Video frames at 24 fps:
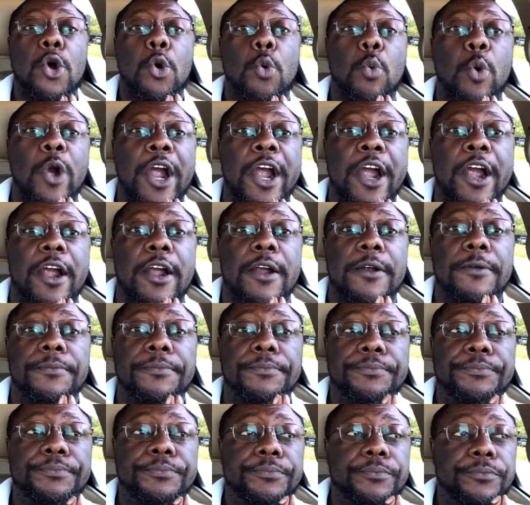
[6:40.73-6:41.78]
where
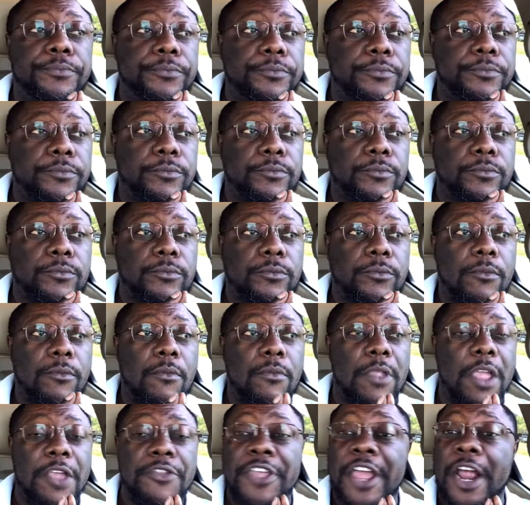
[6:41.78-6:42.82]

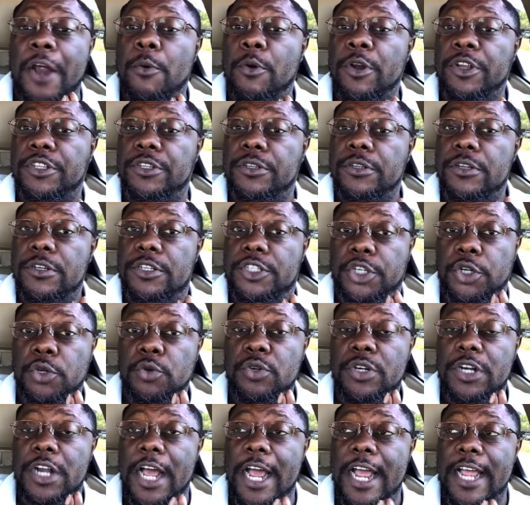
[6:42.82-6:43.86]
there were
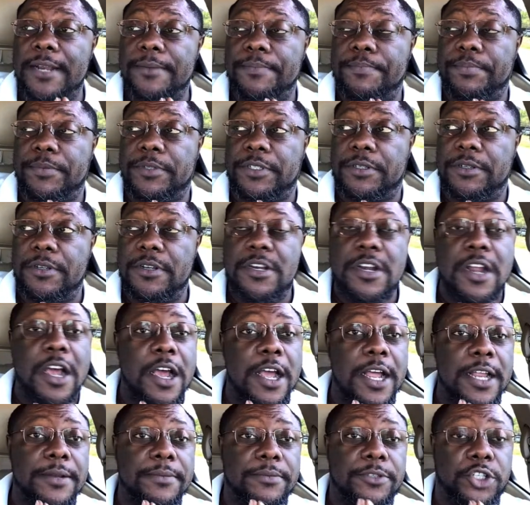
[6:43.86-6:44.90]
two
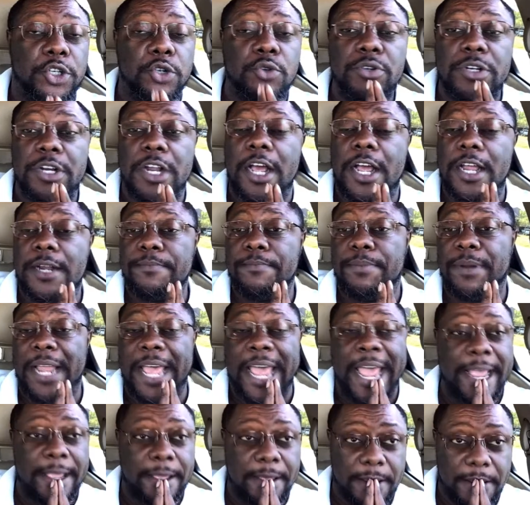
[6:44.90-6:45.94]

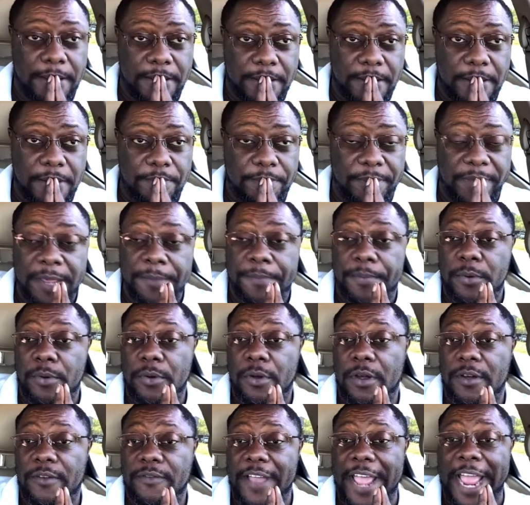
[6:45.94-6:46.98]
non-black
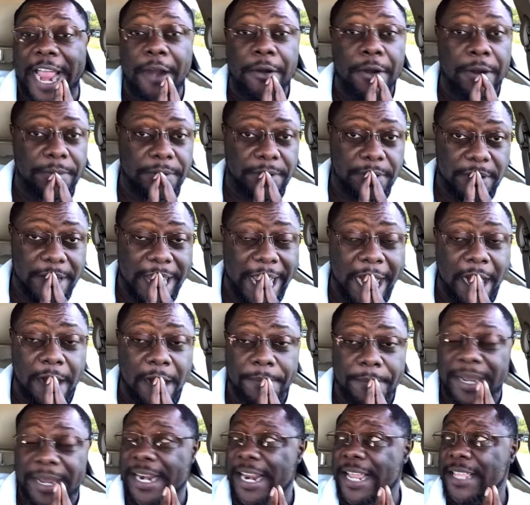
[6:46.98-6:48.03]
people of
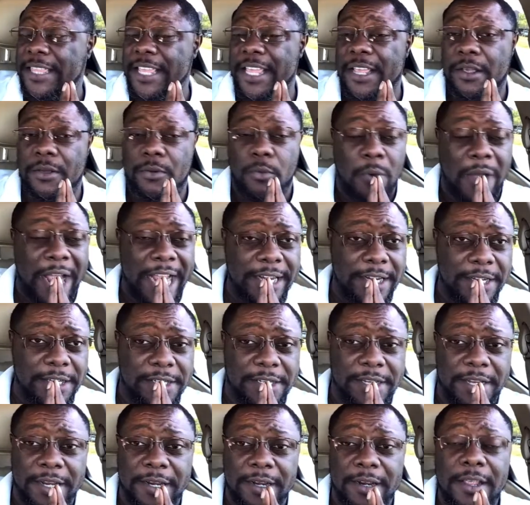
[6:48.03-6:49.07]
Arabic and I think white
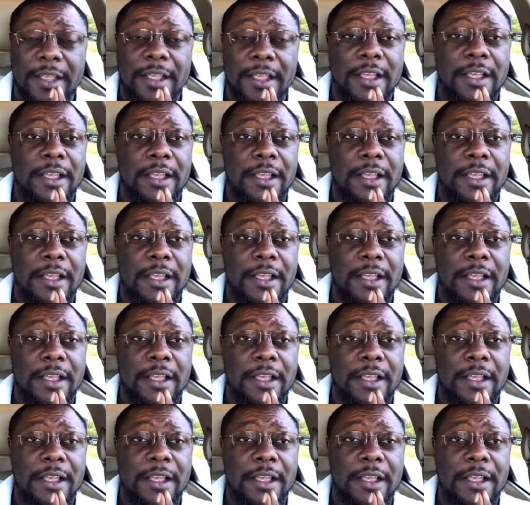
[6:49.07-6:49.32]
descent